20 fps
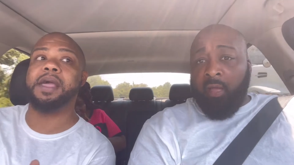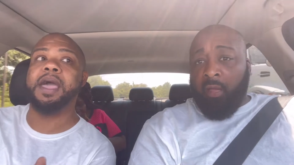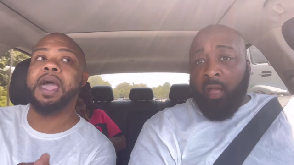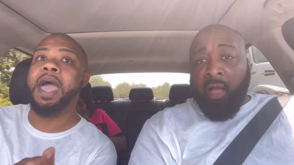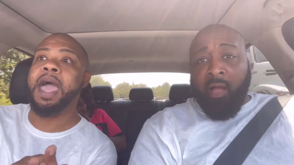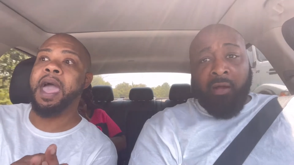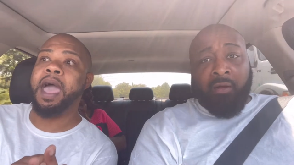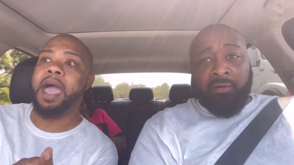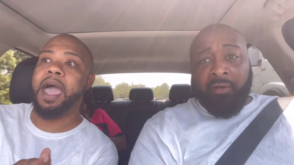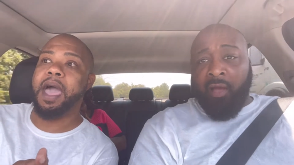
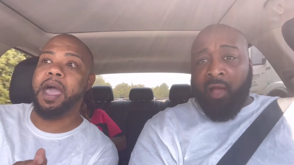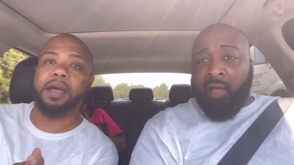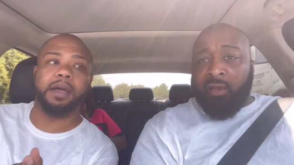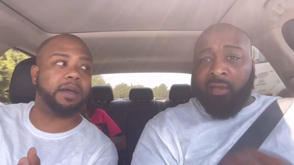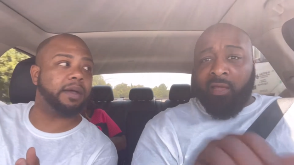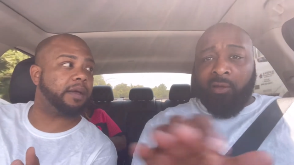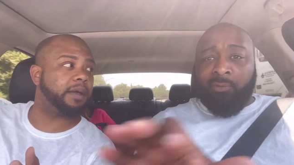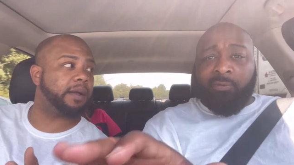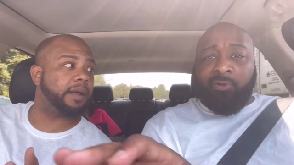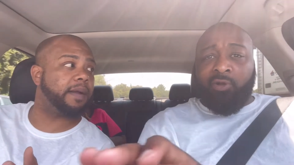Speaker 1: All night
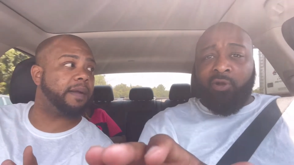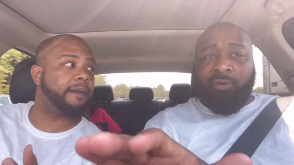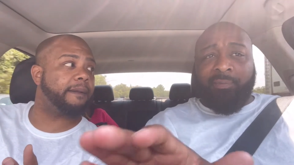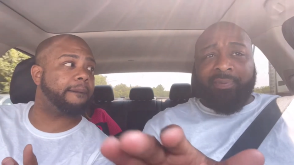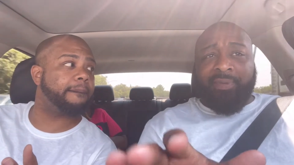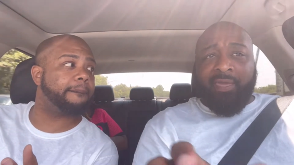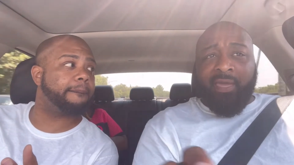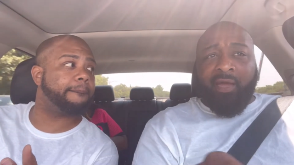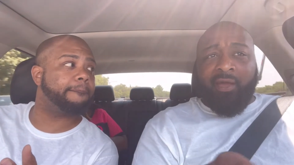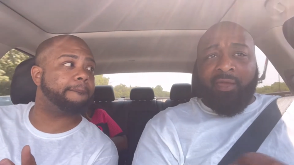long we're going
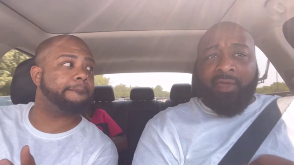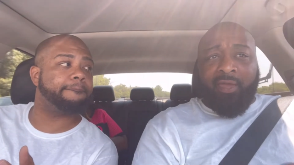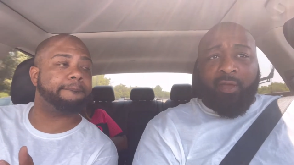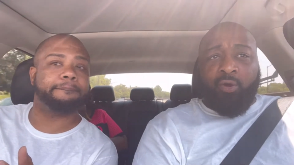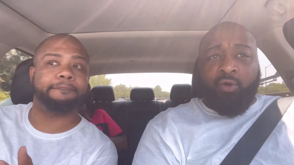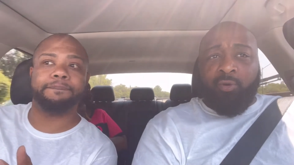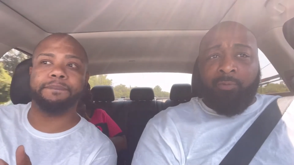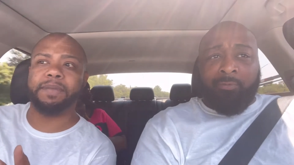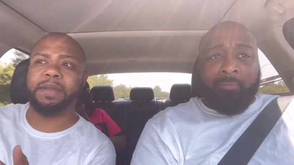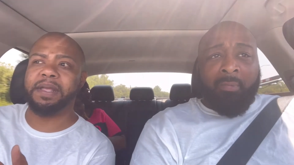to be out here
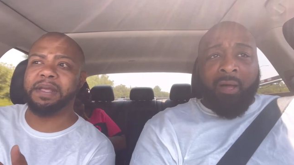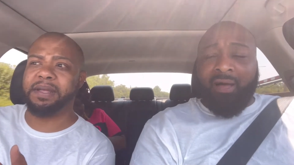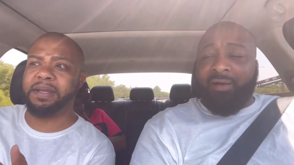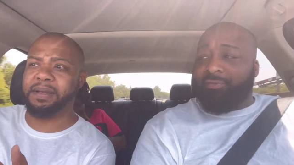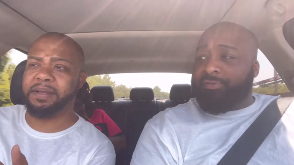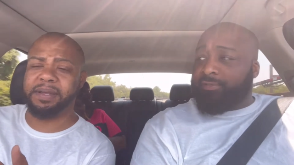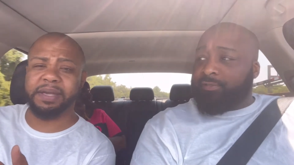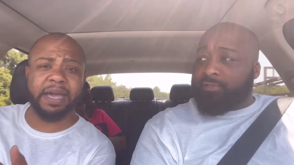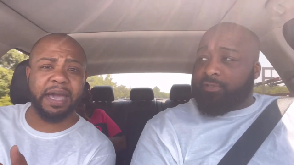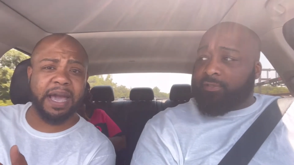on
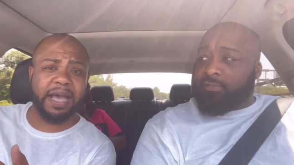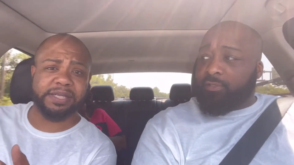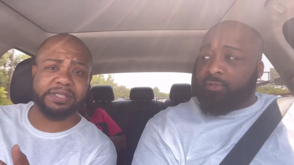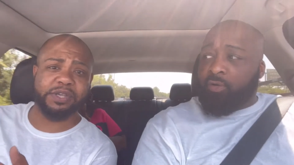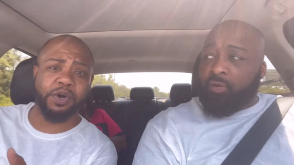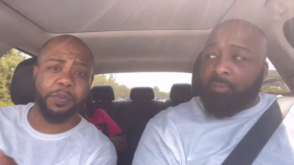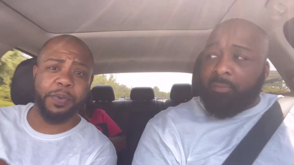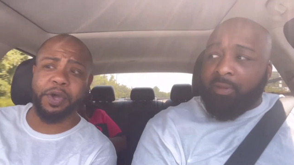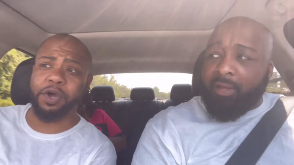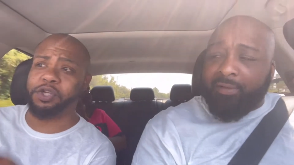Mother. Yeah,
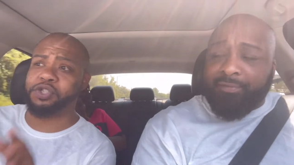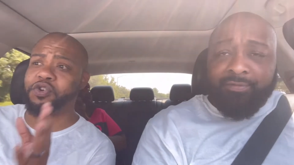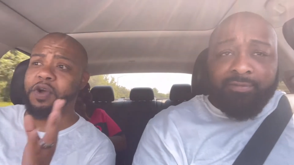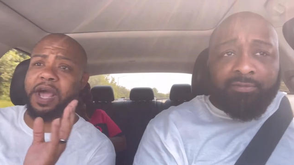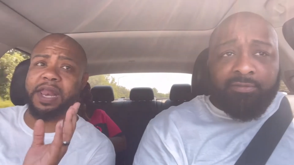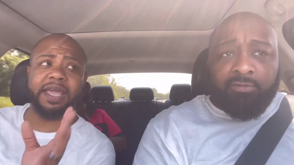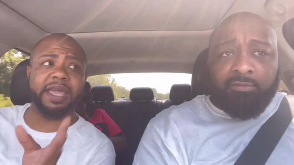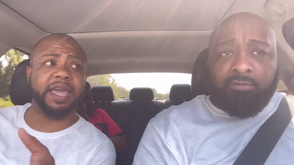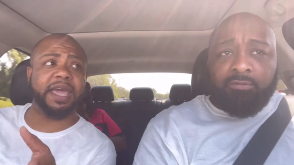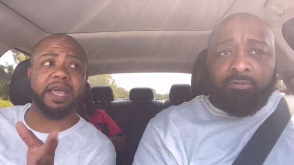so we're going to
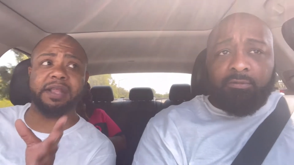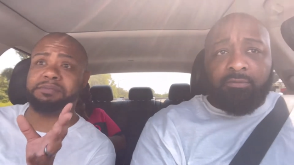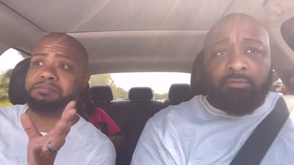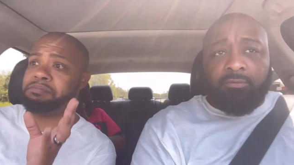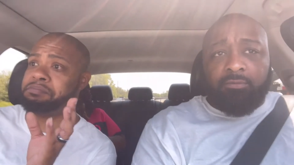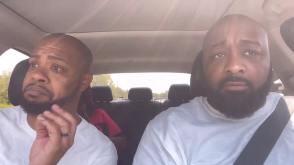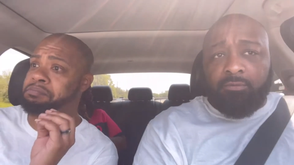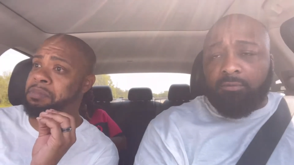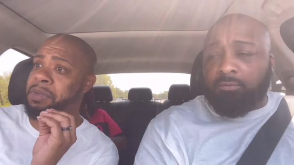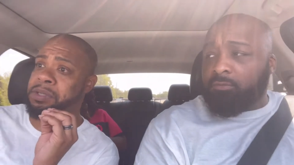try to get
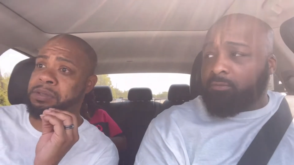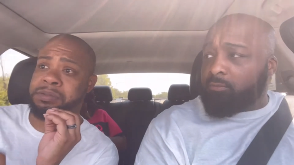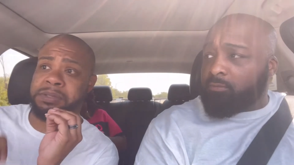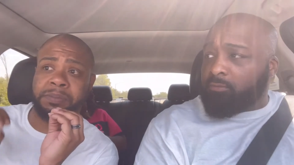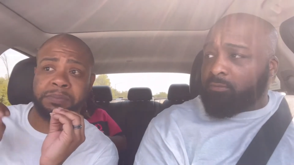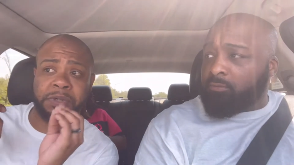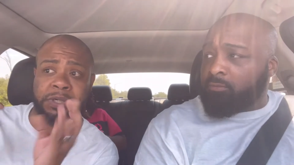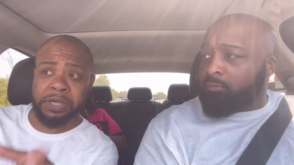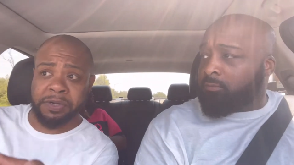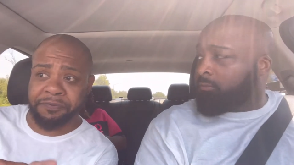
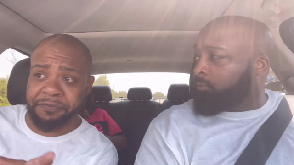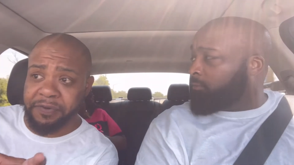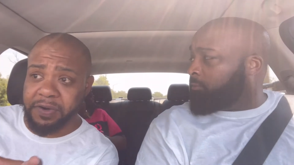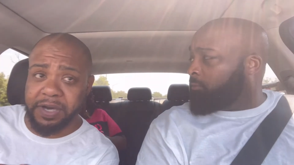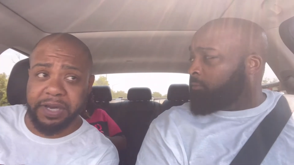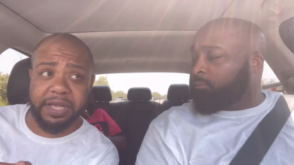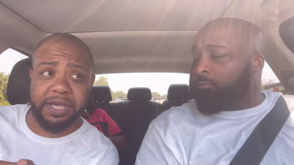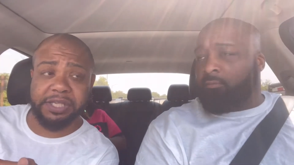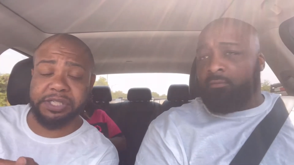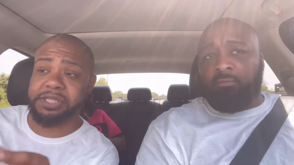some good
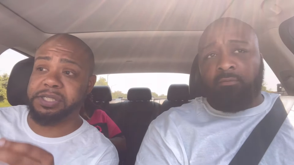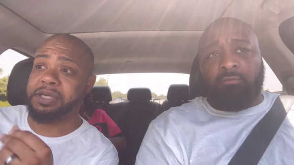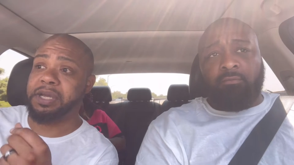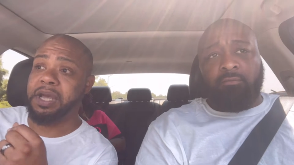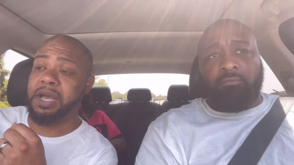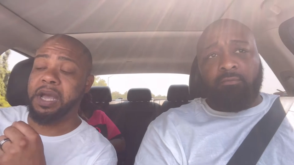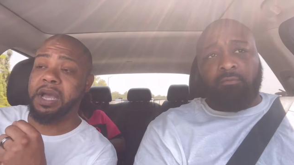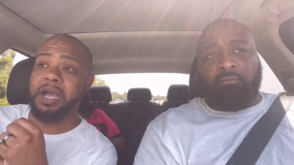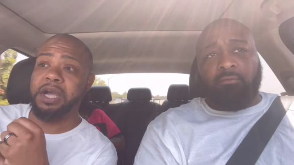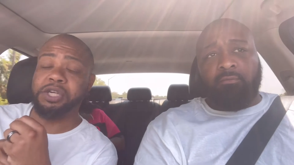footage,
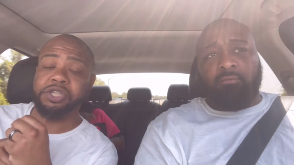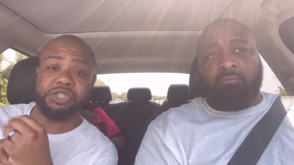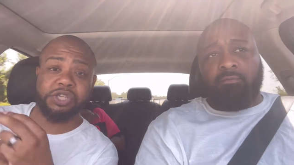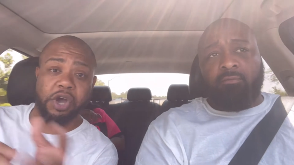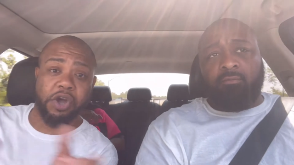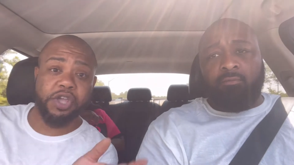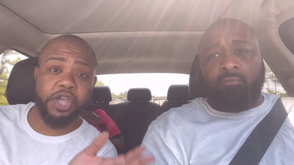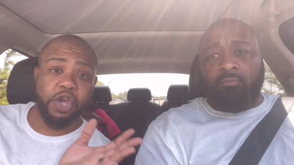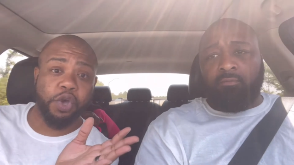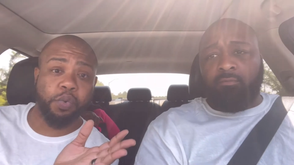
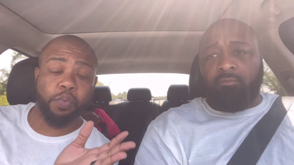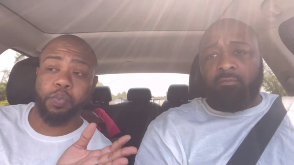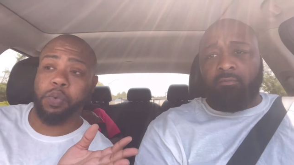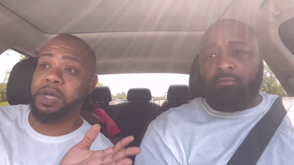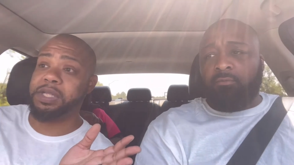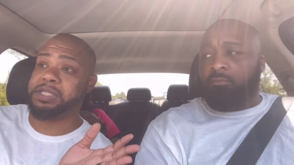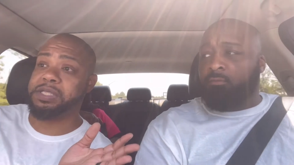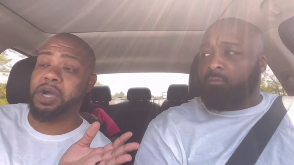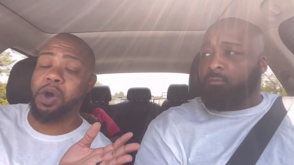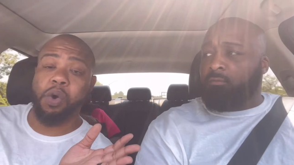show you
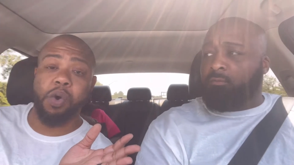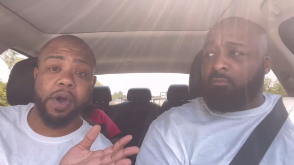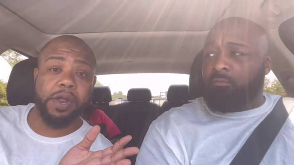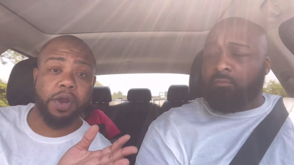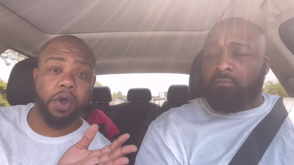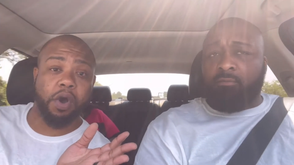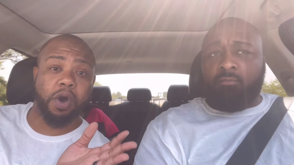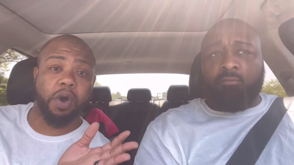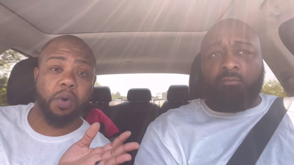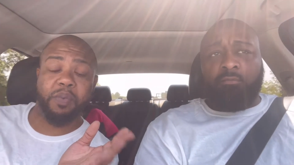what's
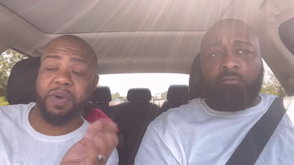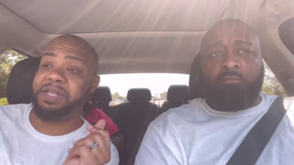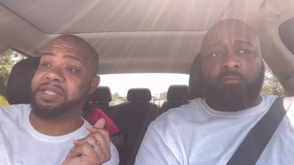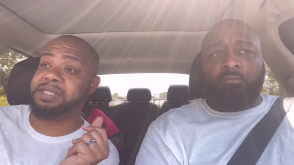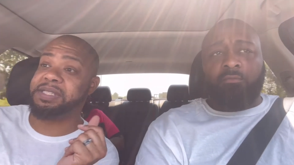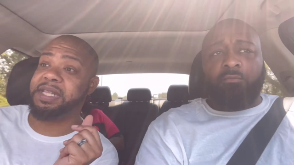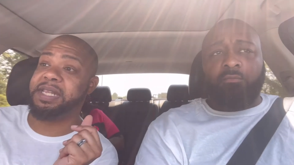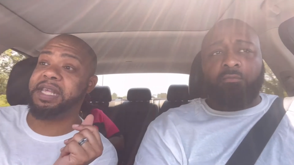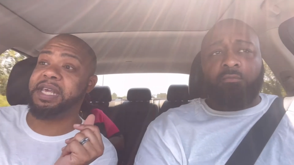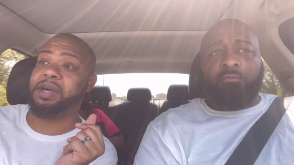going on, what's
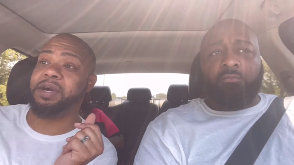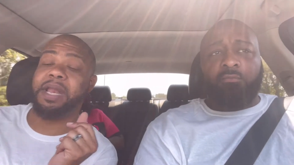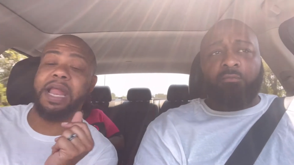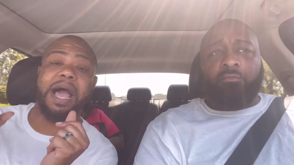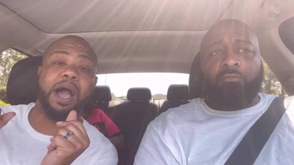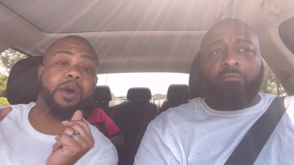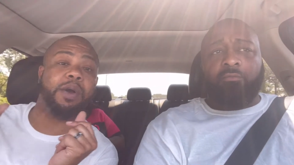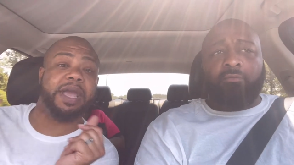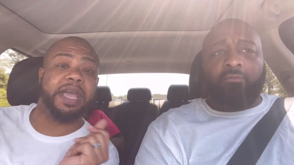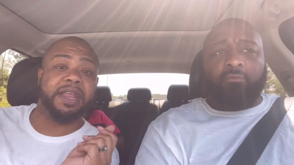the deal
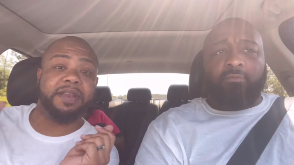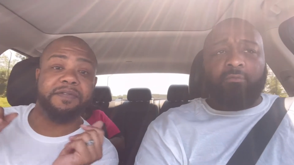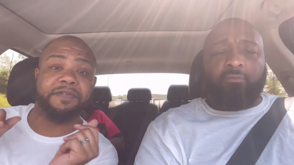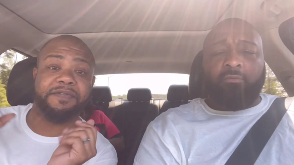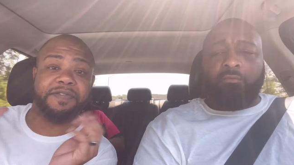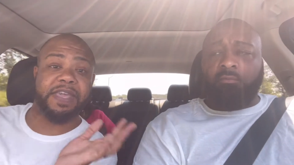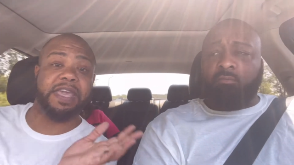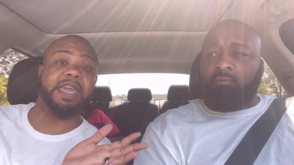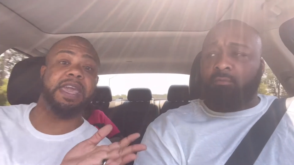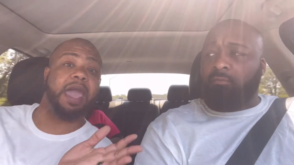out in
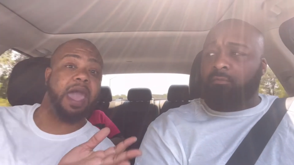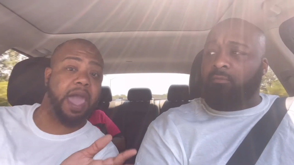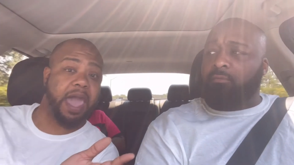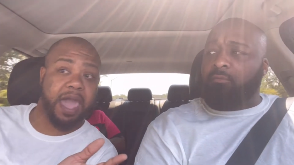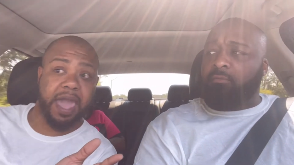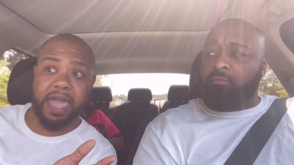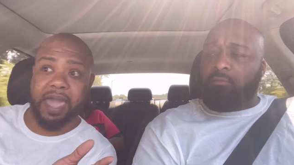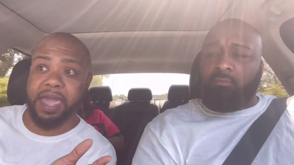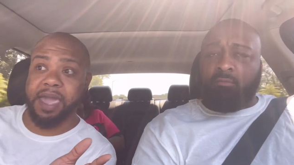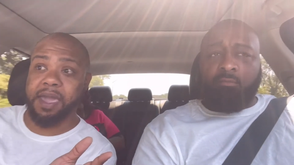
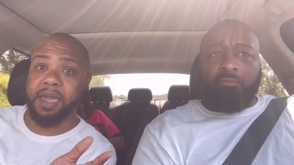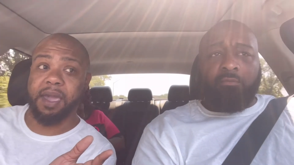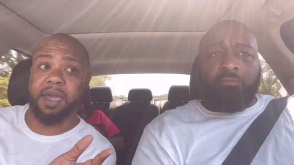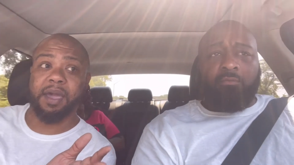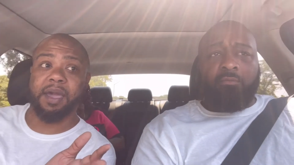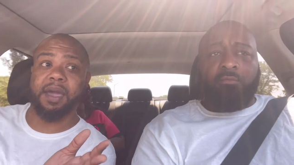VA.